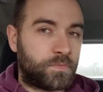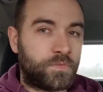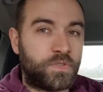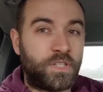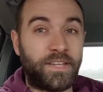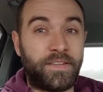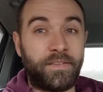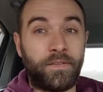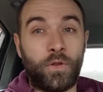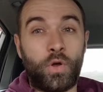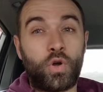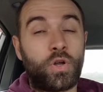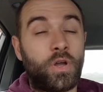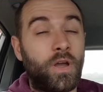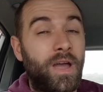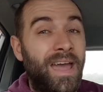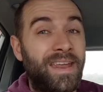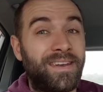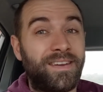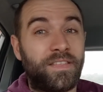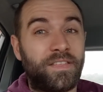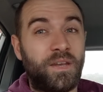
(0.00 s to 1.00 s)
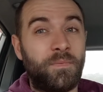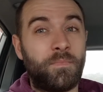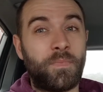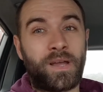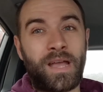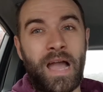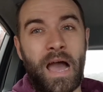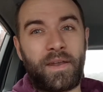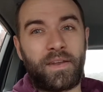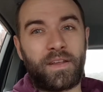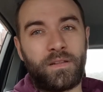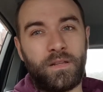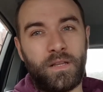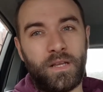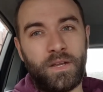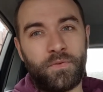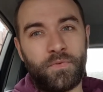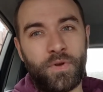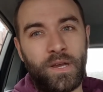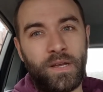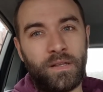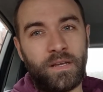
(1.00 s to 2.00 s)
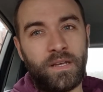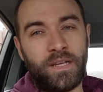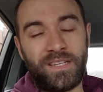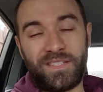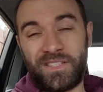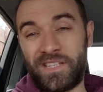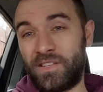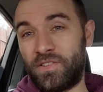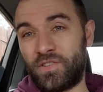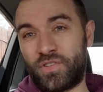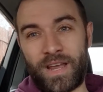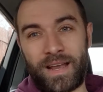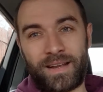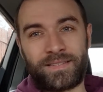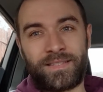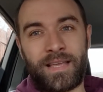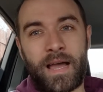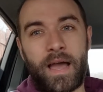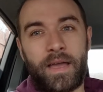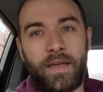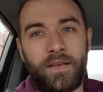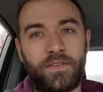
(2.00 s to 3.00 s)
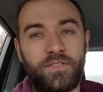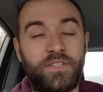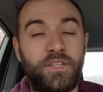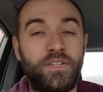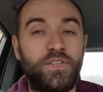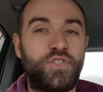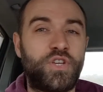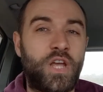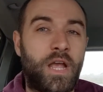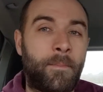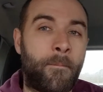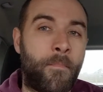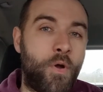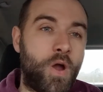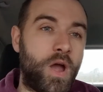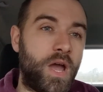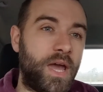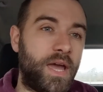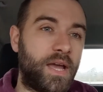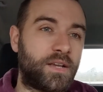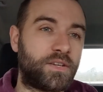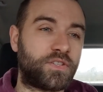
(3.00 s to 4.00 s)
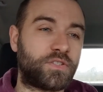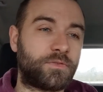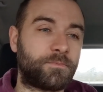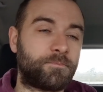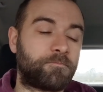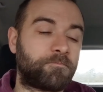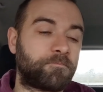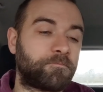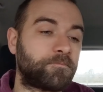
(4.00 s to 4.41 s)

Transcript: Didn't look at anything mechanically really, didn't check tyres, didn't check brakes,